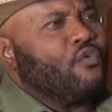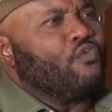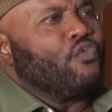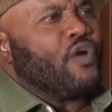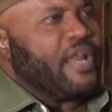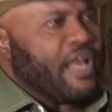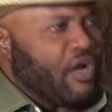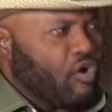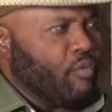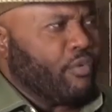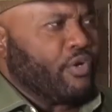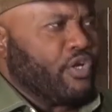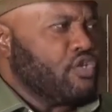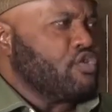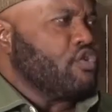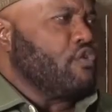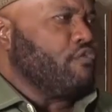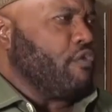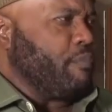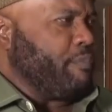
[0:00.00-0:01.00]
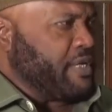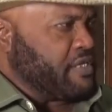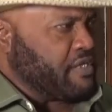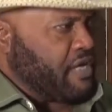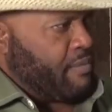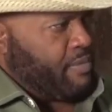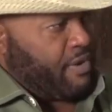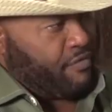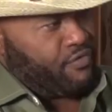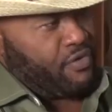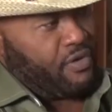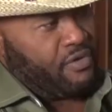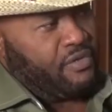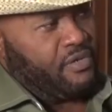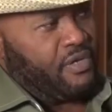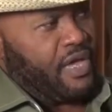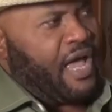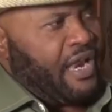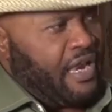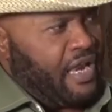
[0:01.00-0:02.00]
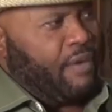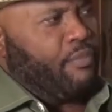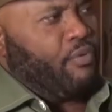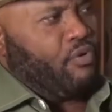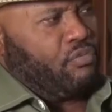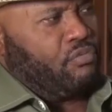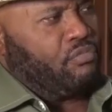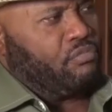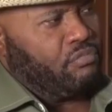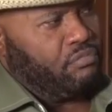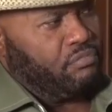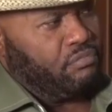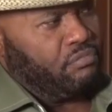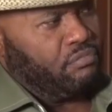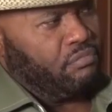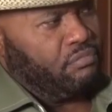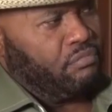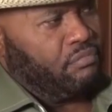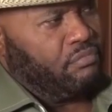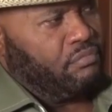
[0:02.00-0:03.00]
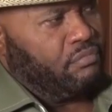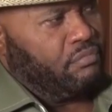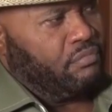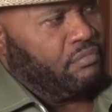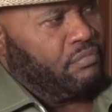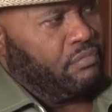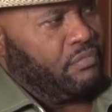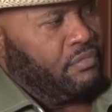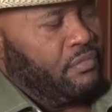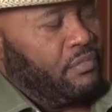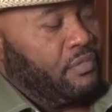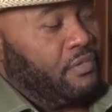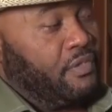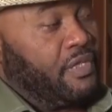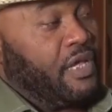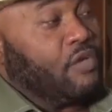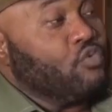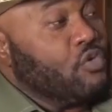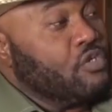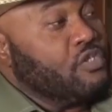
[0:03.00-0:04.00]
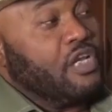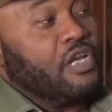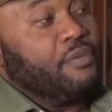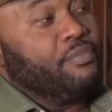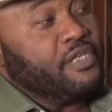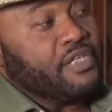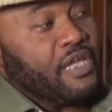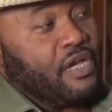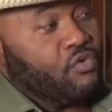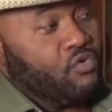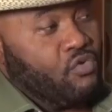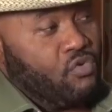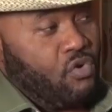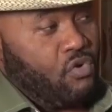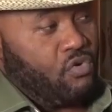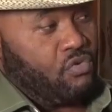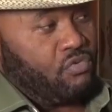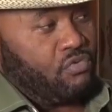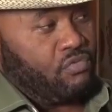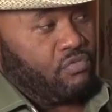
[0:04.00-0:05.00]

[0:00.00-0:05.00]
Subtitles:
will find accommodation for Pascal Bafia and Labour. That was the limit I could go.